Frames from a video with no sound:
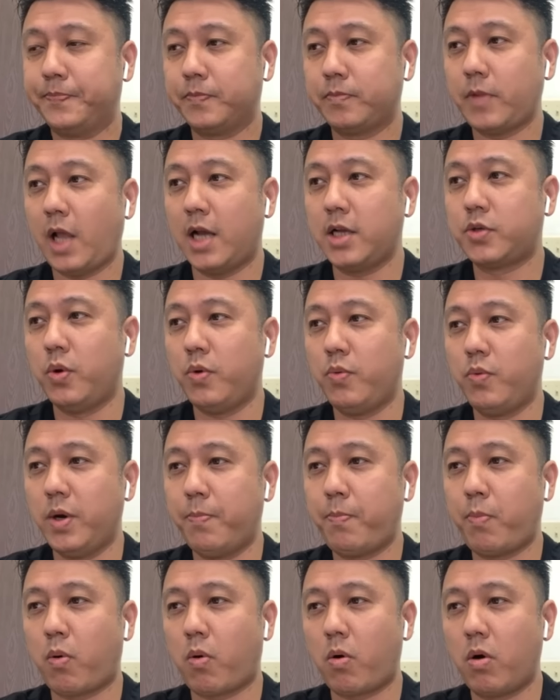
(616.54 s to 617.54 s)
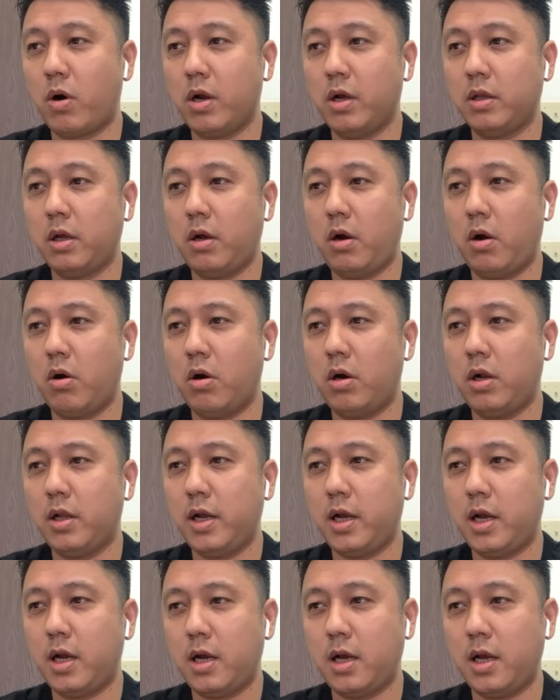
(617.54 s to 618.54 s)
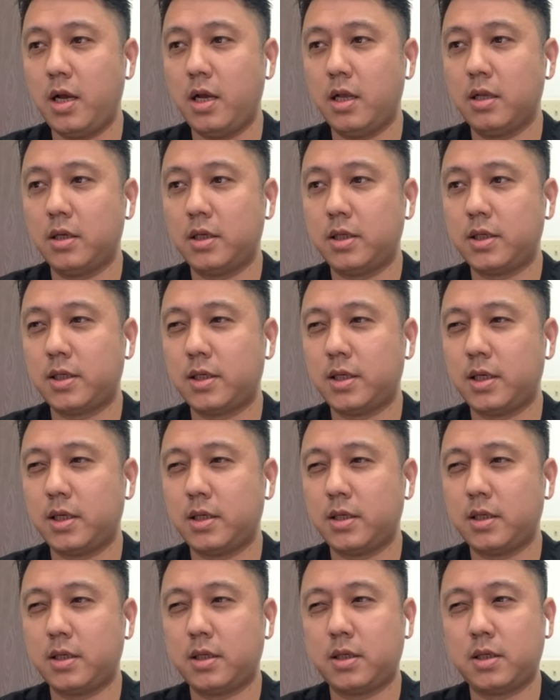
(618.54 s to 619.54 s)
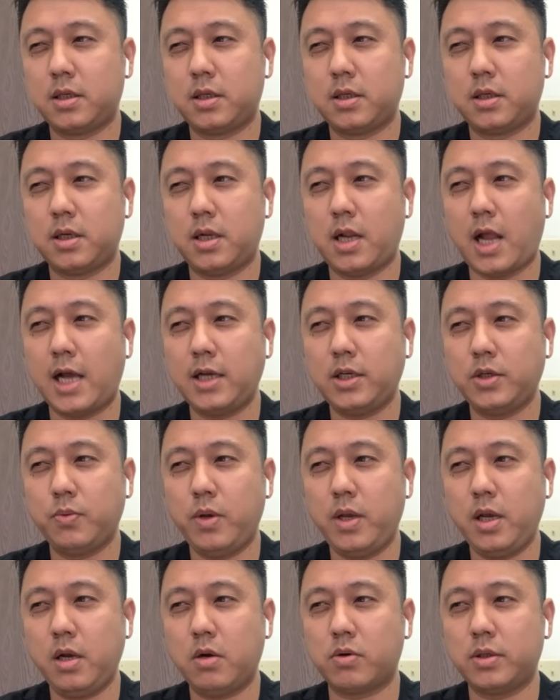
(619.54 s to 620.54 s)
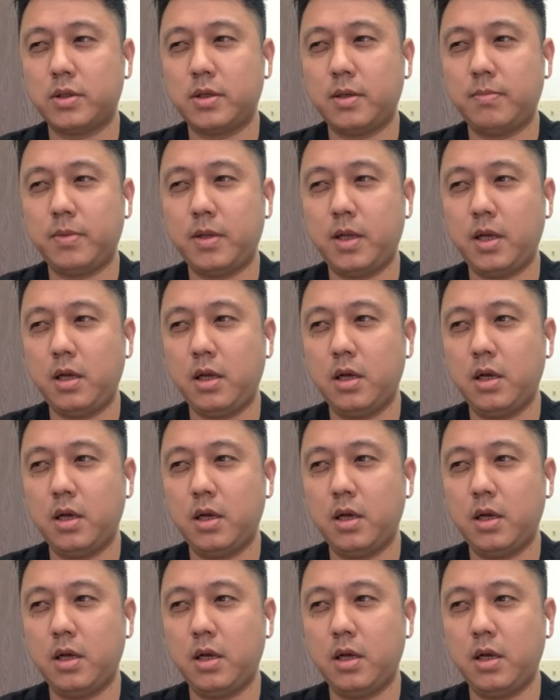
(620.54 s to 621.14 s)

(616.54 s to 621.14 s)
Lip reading: as we reported earlier in last week or something.